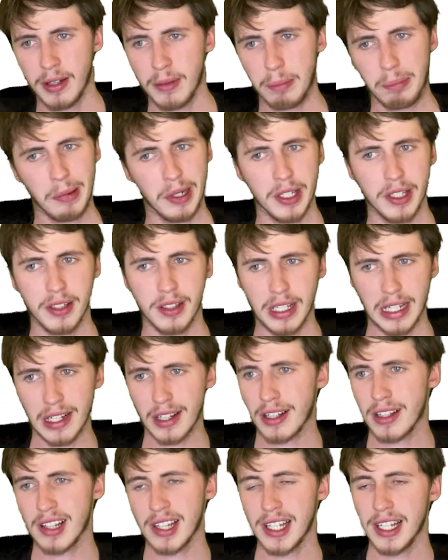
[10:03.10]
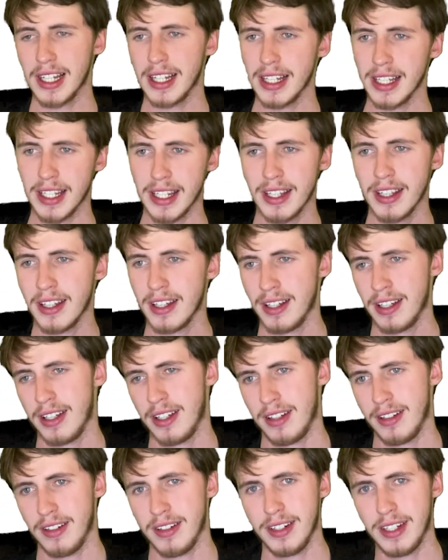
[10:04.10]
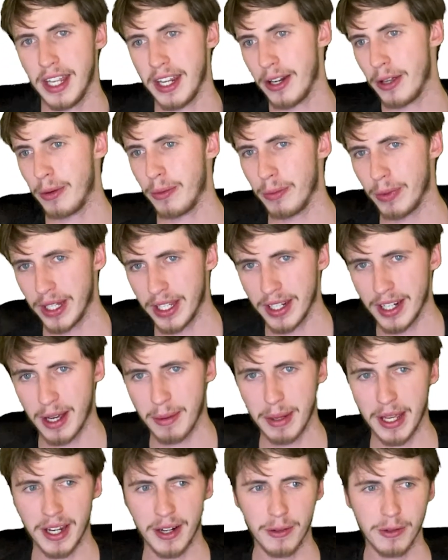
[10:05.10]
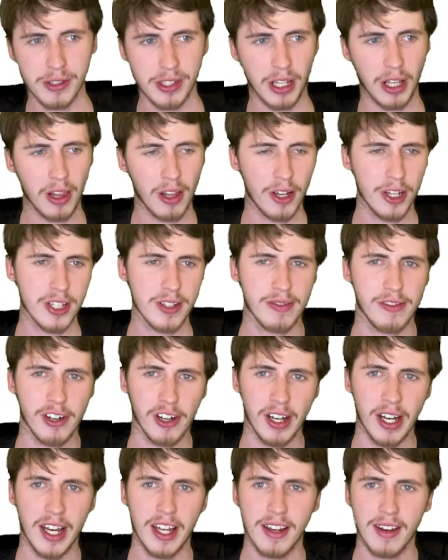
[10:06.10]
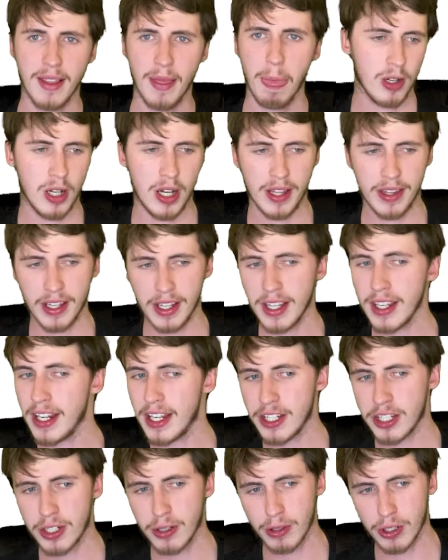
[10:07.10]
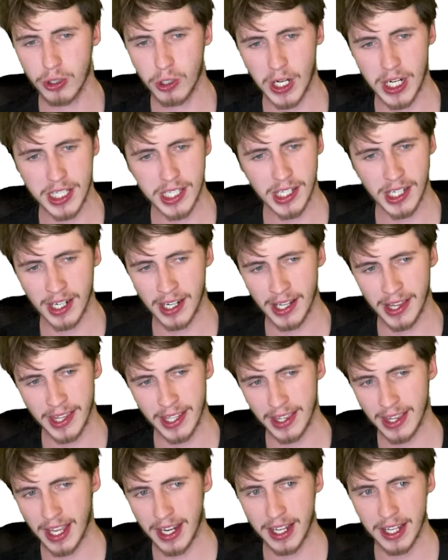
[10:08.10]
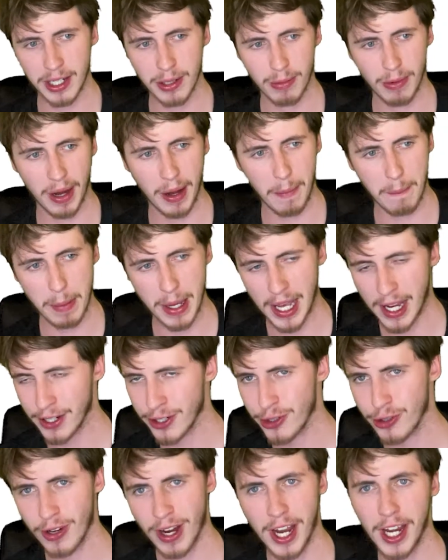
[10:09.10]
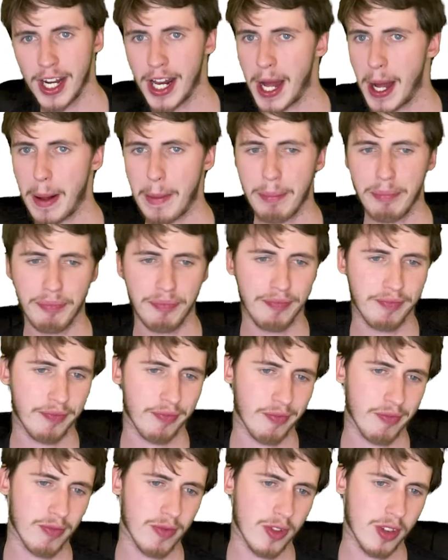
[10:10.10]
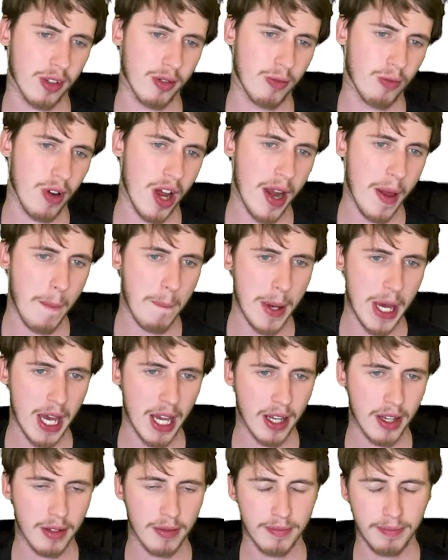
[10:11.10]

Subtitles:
But you clearly didn't win. I mean, it was a close fight. I think he needs to address it, and I think they need to run it back straight up. Run it back.